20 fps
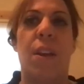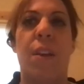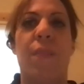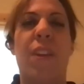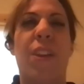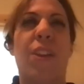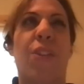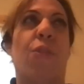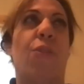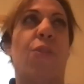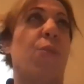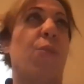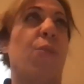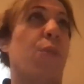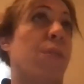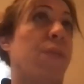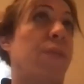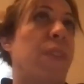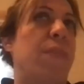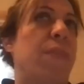that you're only worth
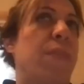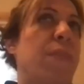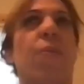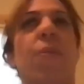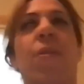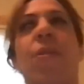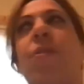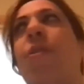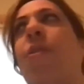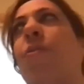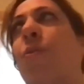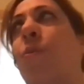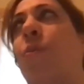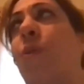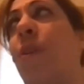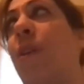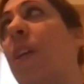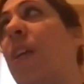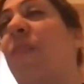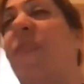15, when you go to
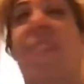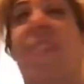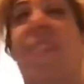work, even if